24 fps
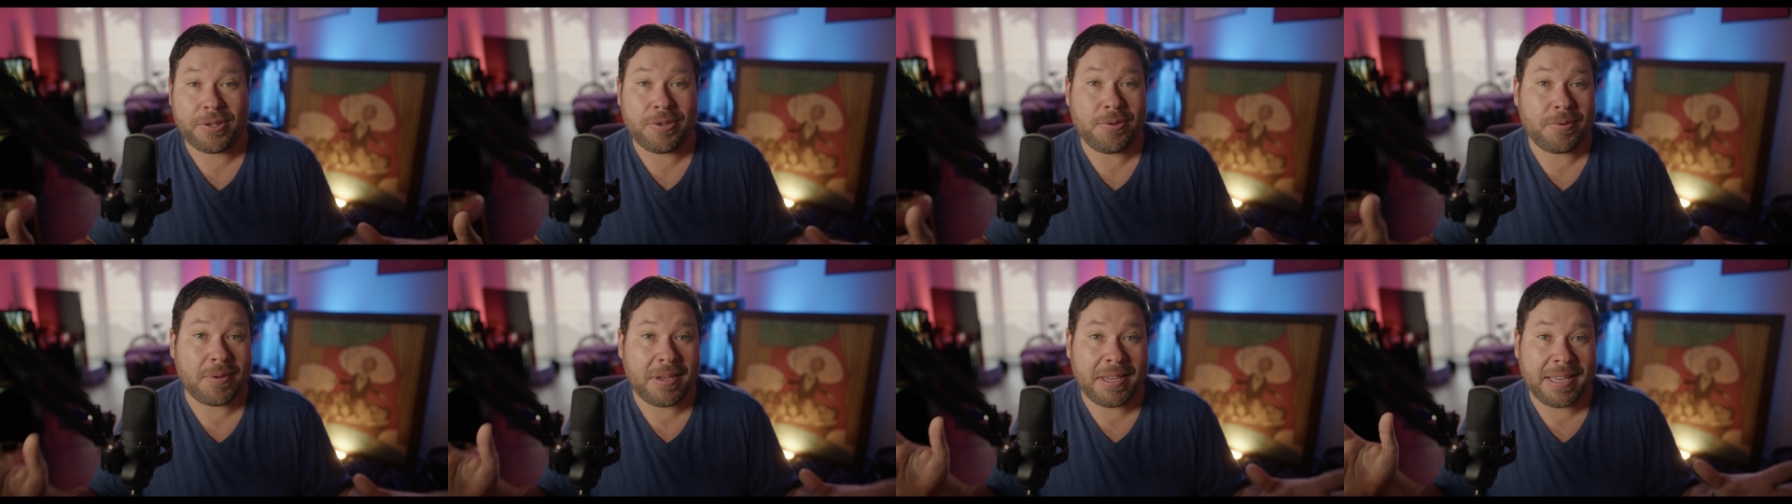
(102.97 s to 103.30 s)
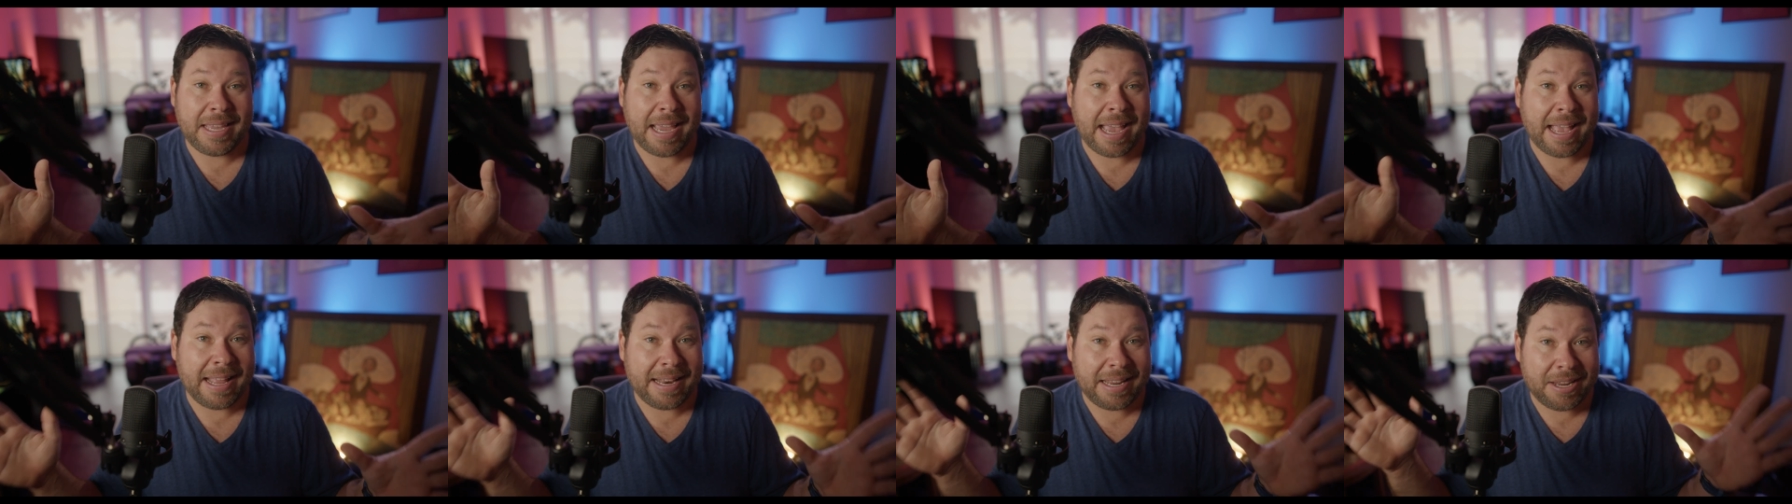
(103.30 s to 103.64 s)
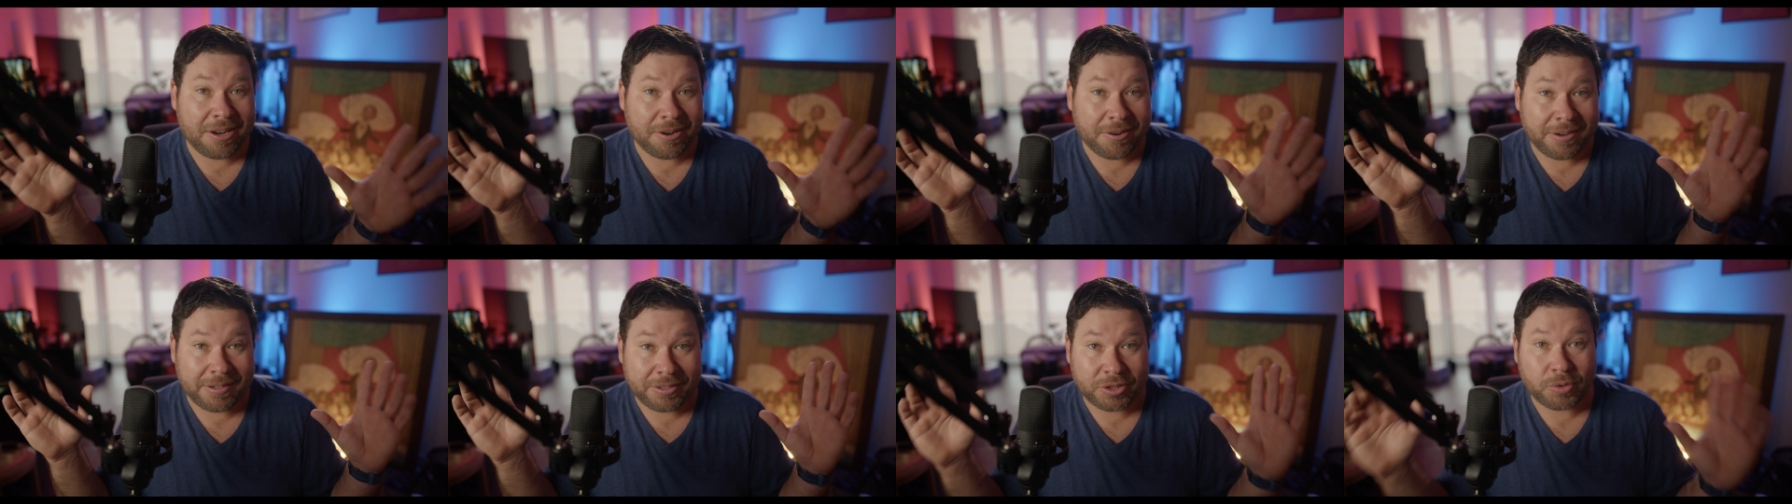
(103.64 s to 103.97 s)
you can get
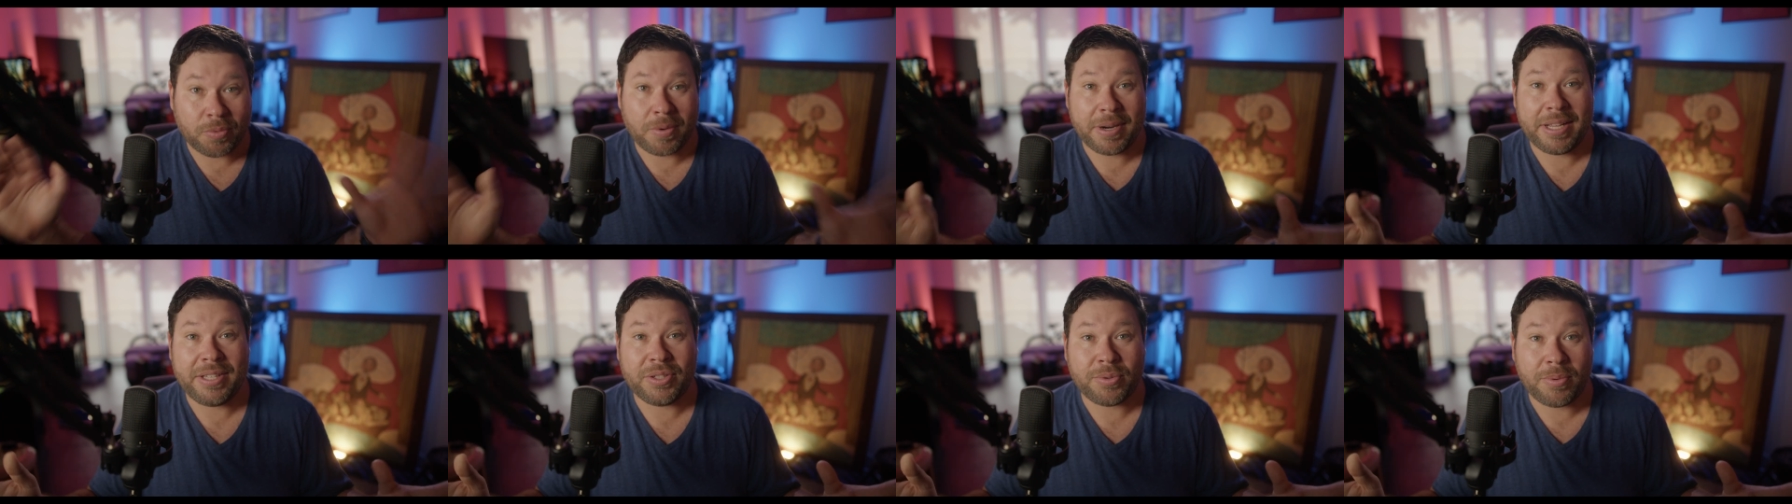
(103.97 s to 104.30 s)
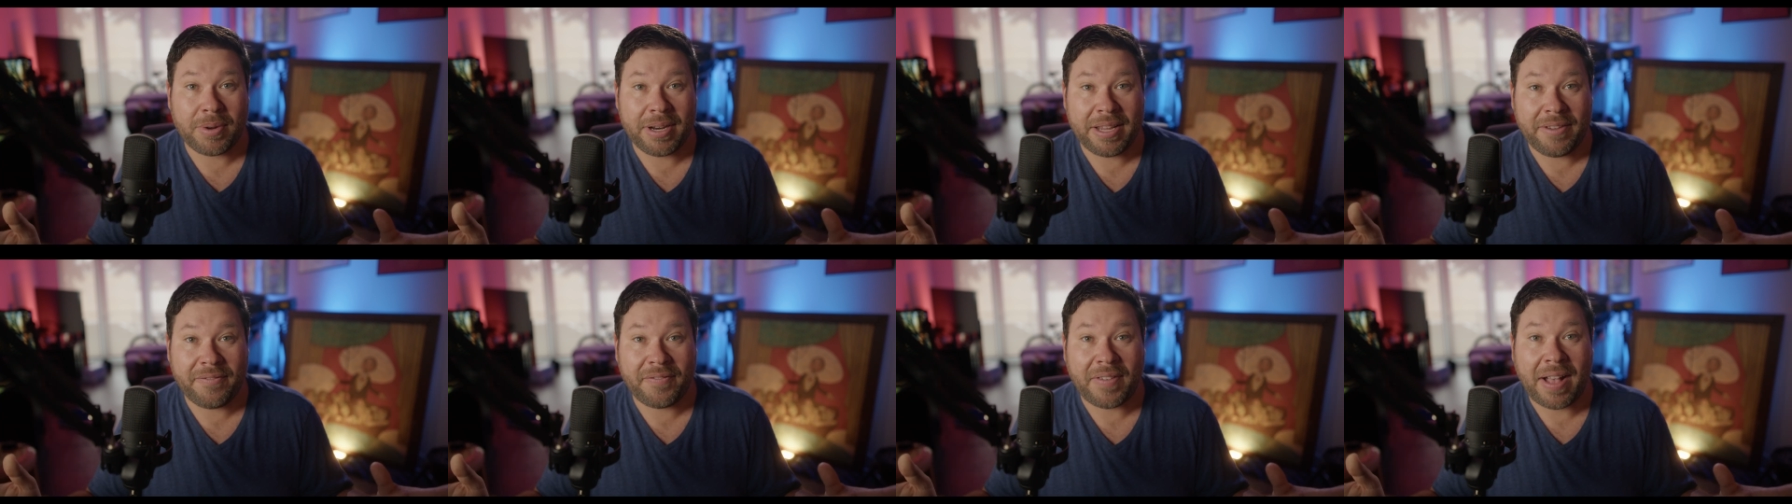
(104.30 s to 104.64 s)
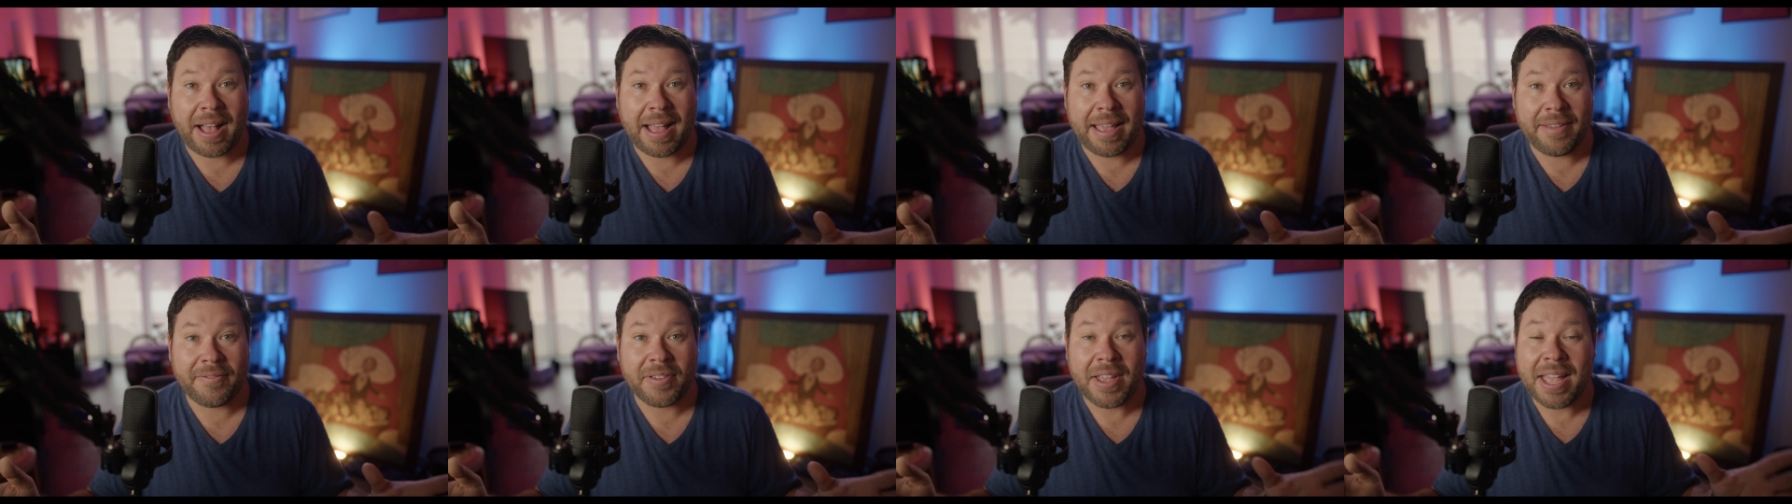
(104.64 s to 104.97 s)
here in
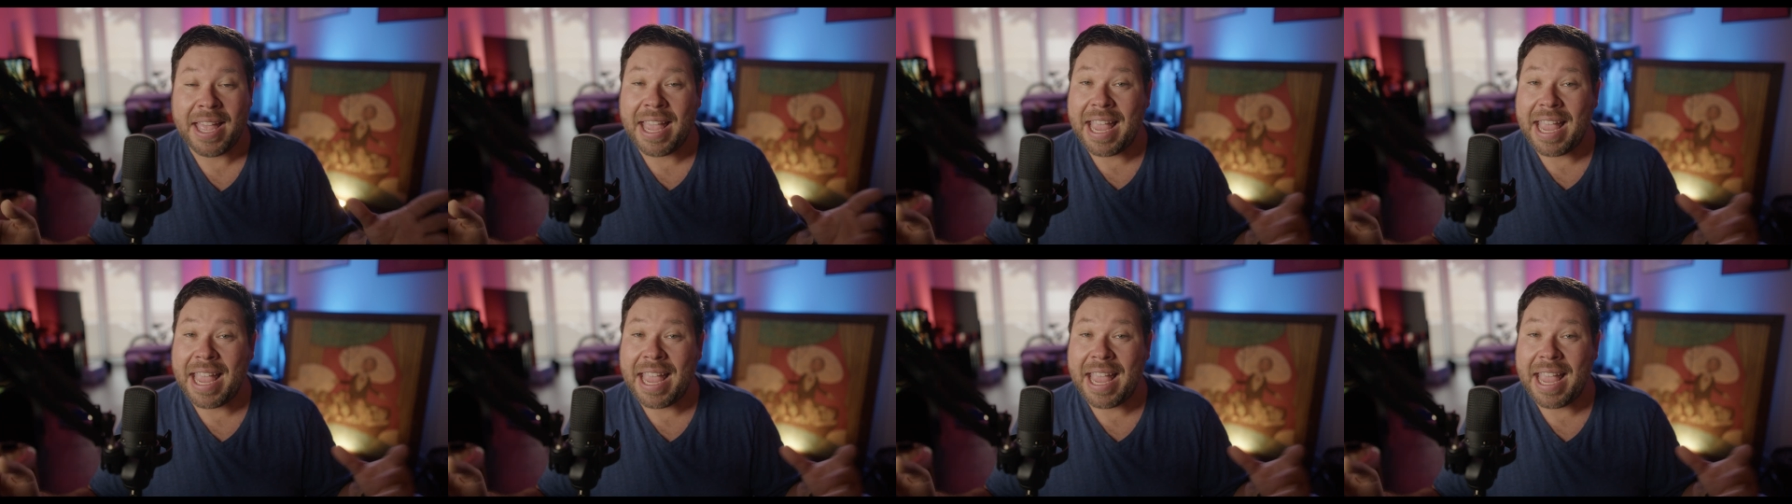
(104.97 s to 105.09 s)
2025.